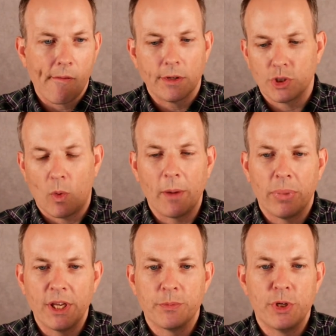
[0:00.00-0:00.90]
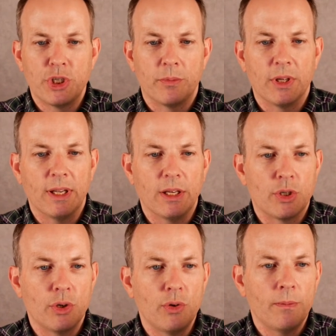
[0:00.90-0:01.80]
So White plays bishop to e
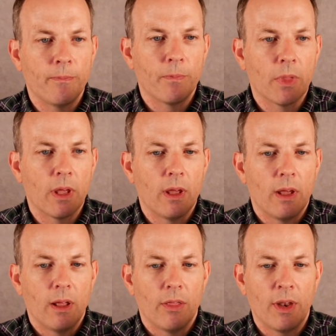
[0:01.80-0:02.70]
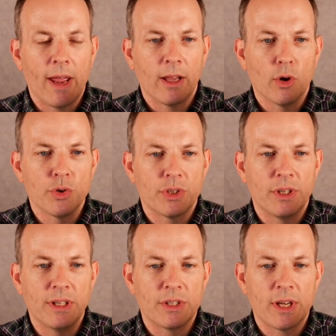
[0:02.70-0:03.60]
two, the knight goes to
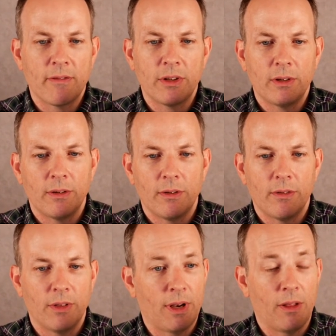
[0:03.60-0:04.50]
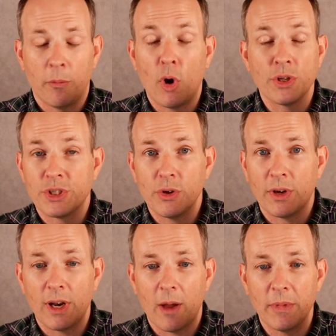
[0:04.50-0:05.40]
d seven, Then the pawn still
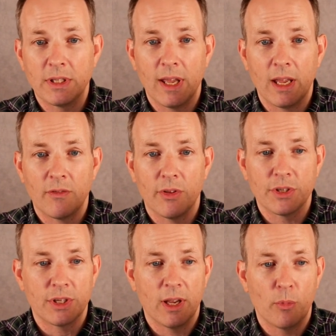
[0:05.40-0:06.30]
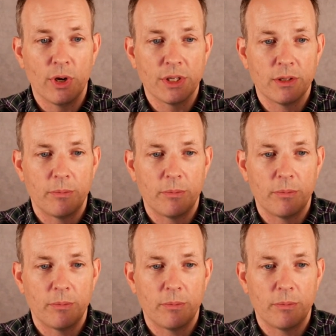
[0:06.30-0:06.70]
cannot be taken for the same reason.